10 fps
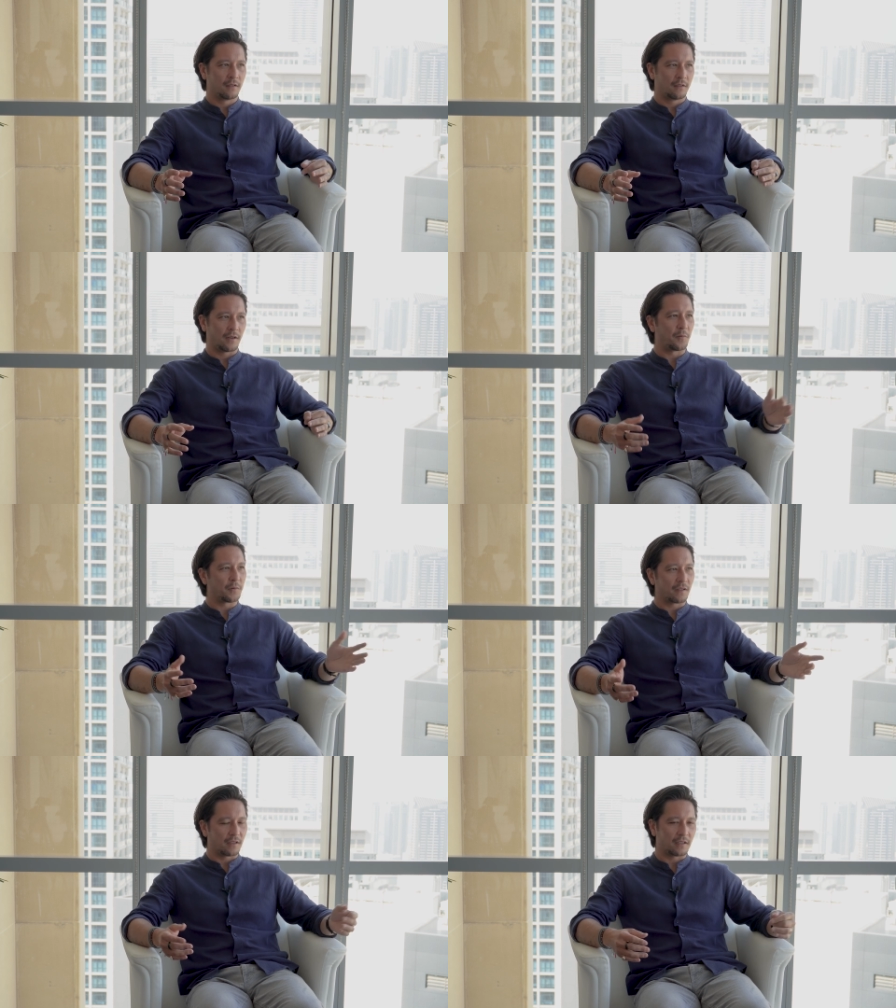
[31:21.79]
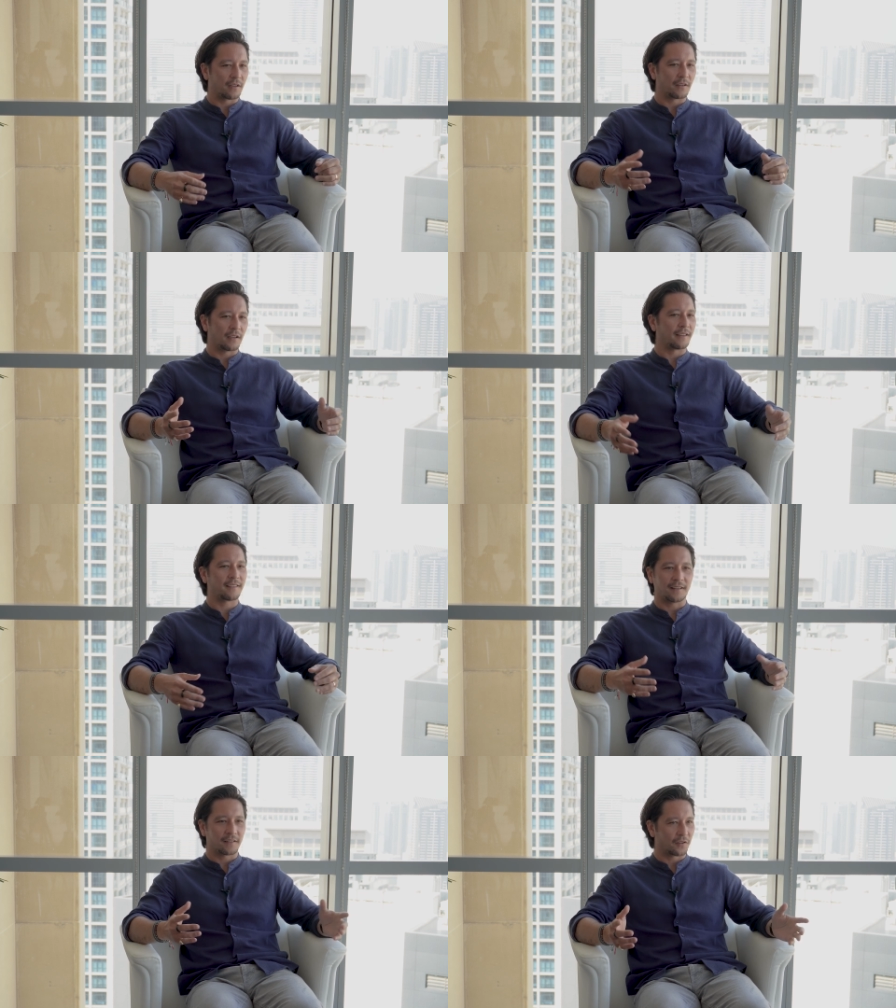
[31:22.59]
Mm-hmm. And we, and I, I,
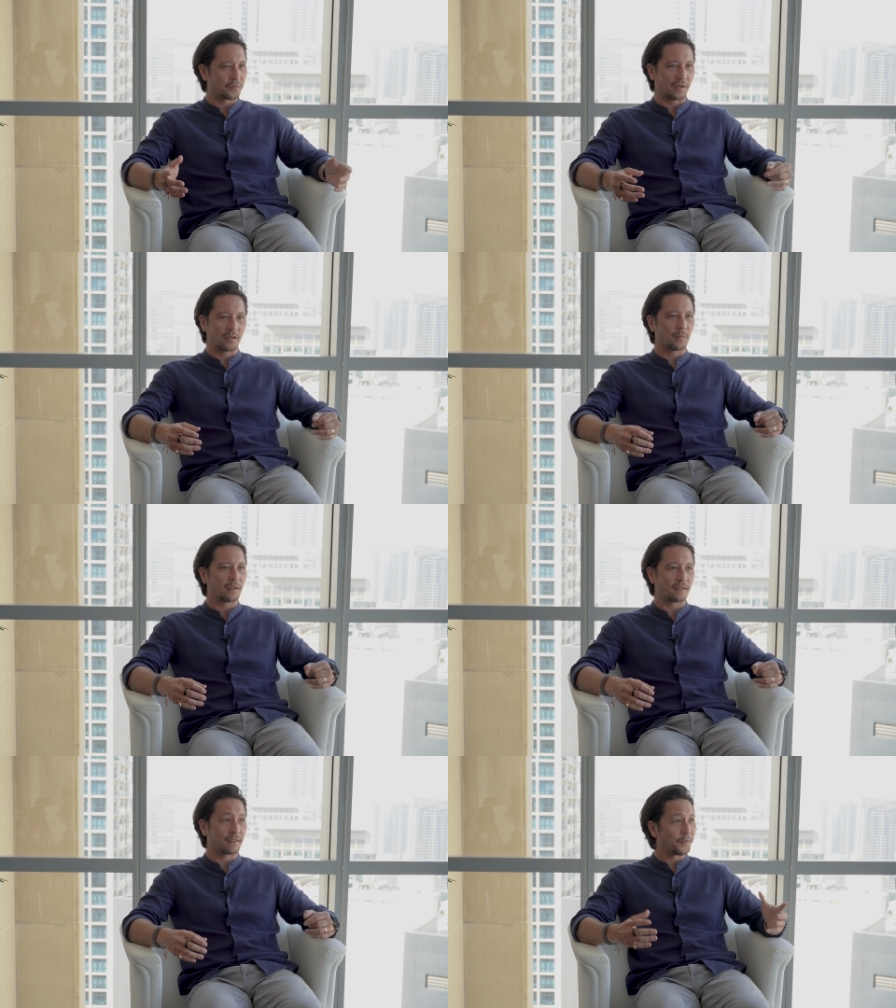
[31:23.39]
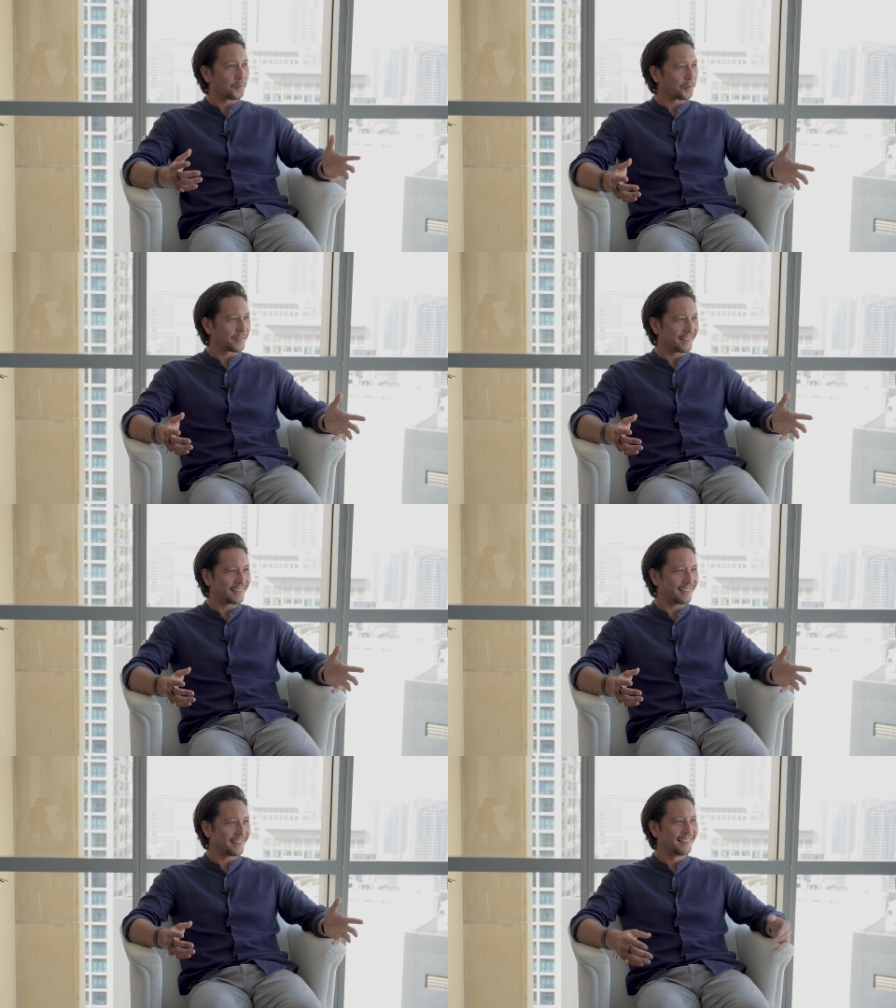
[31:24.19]
say this on a regular basis. If it was
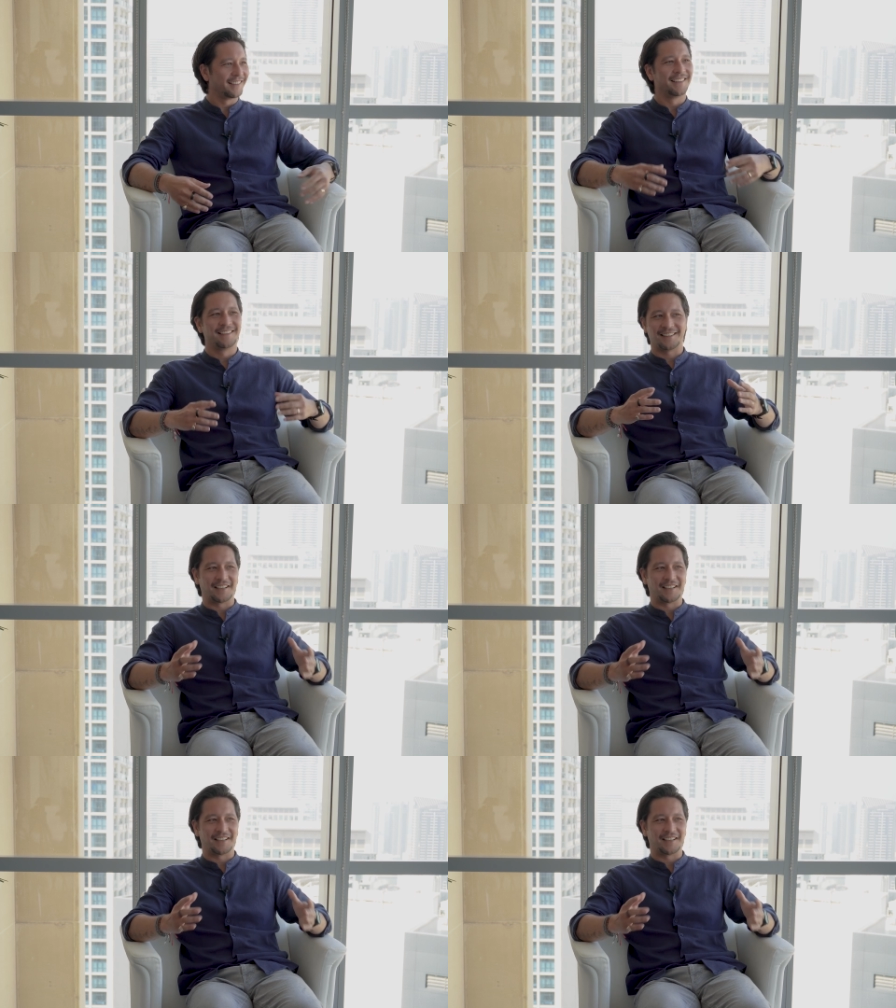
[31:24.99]
easy, mm.